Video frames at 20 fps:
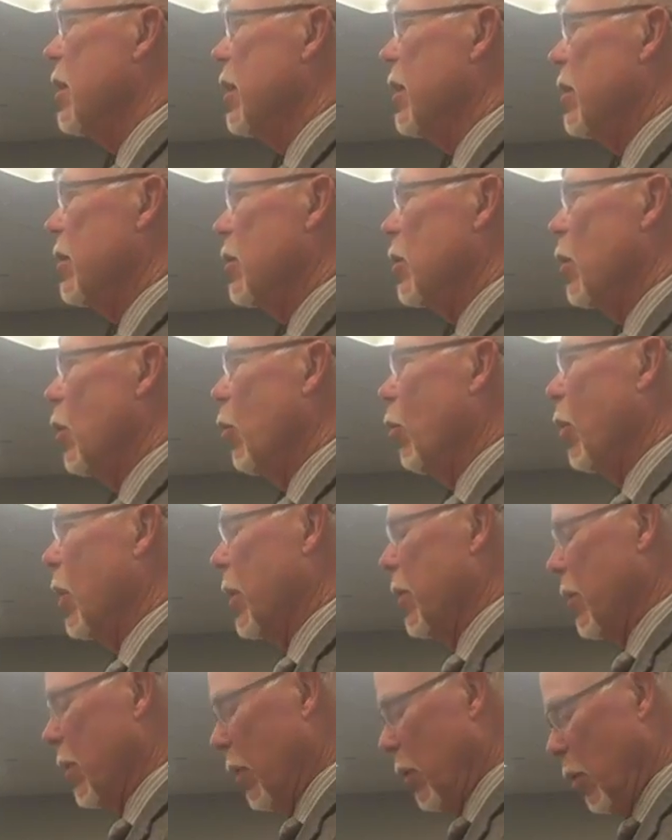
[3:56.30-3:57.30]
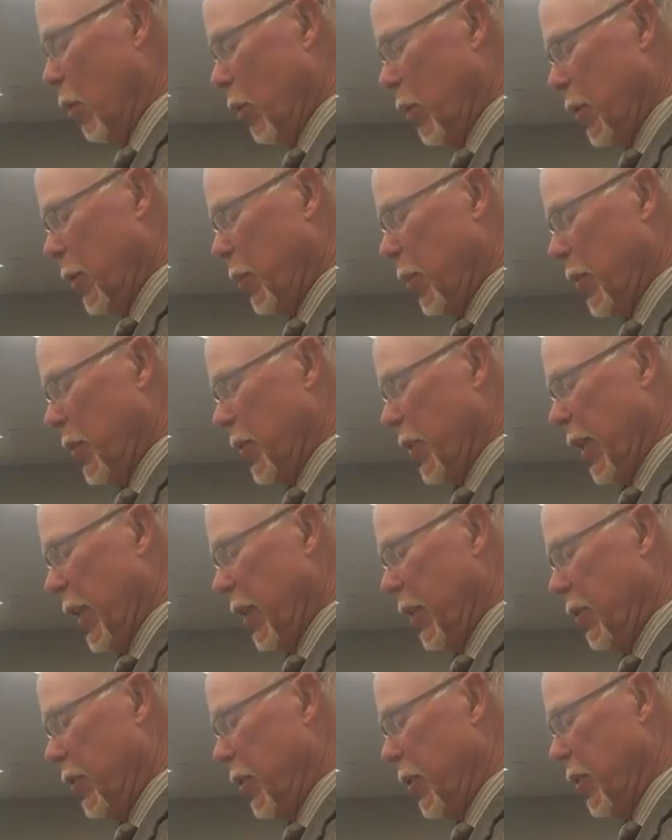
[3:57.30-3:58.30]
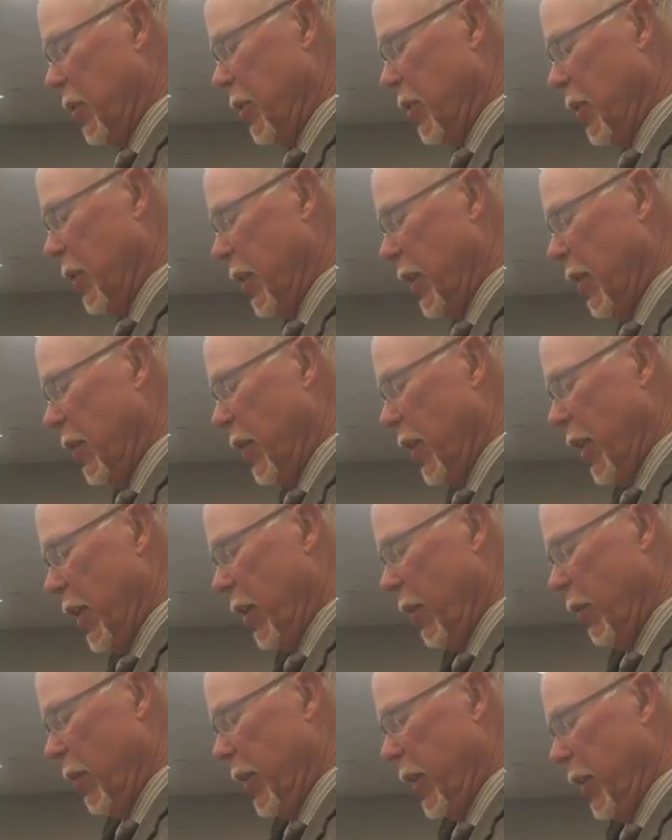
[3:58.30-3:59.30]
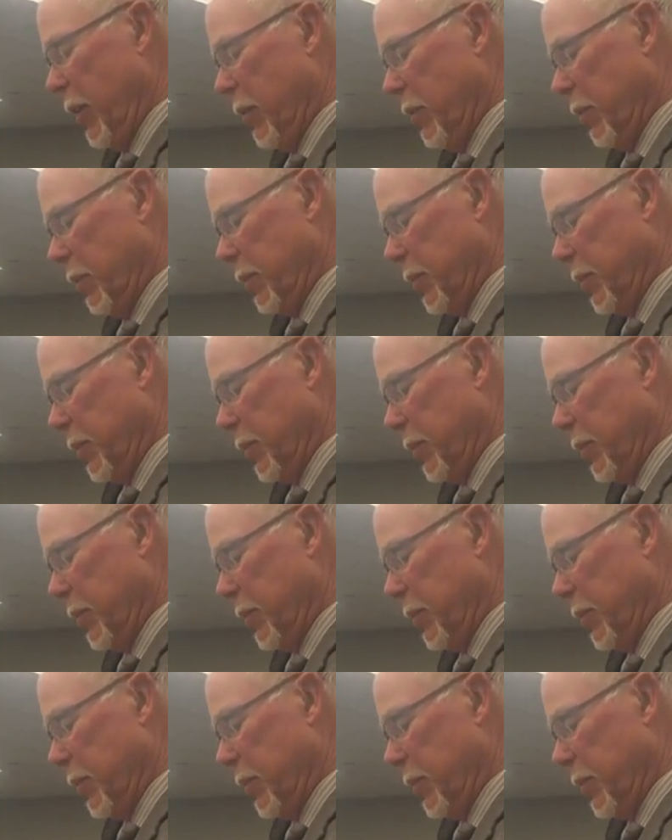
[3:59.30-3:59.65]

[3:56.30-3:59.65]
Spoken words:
is one of the lowest percentages in the area.